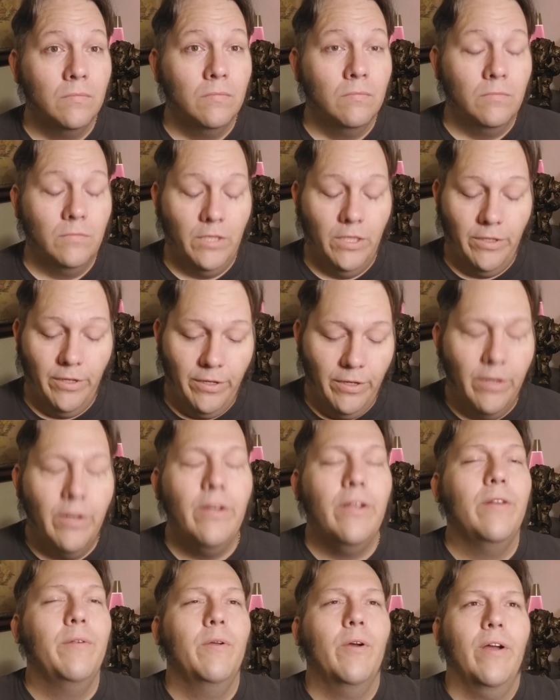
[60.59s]
you
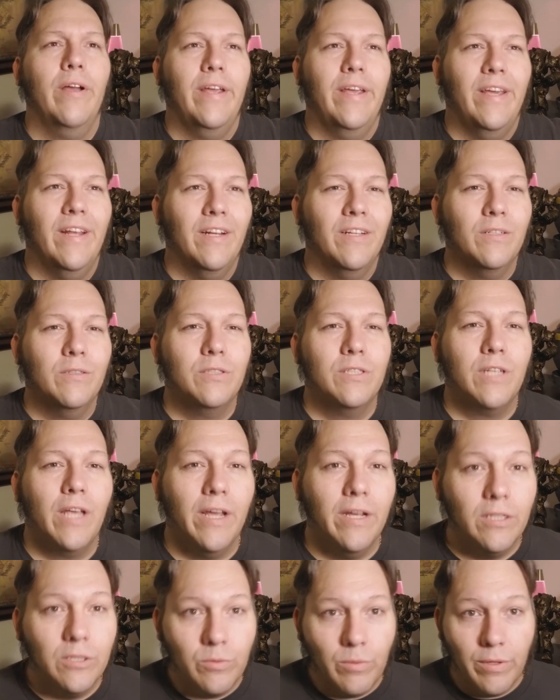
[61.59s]
know how you get on those
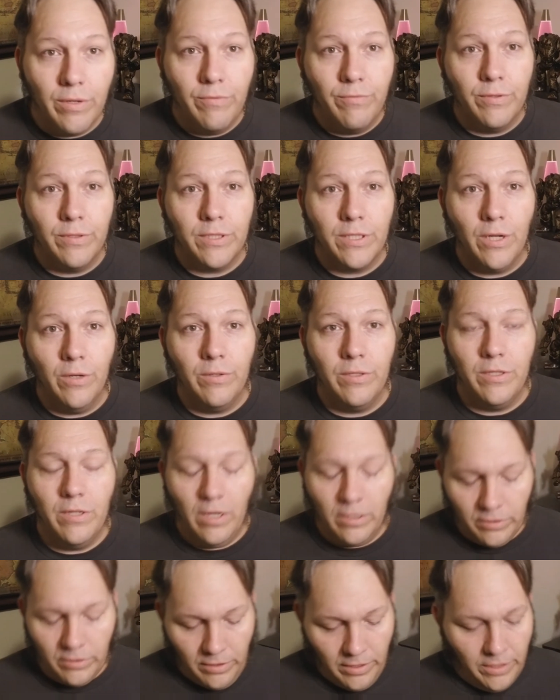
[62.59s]
scales when you first go to the
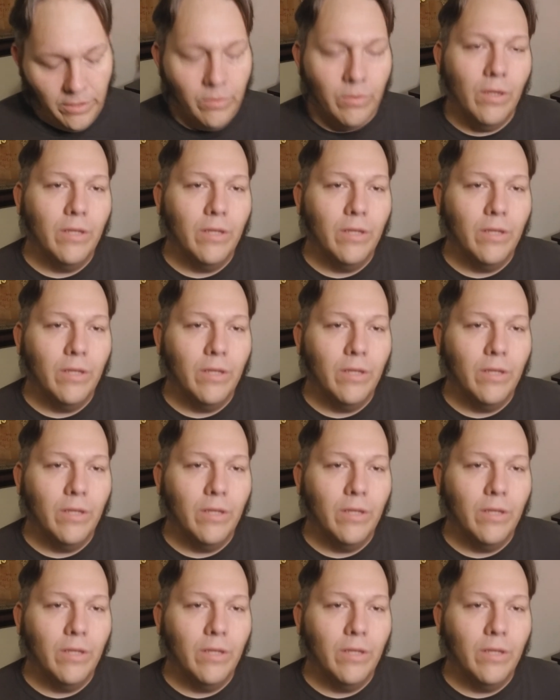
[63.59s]
doctor and they do all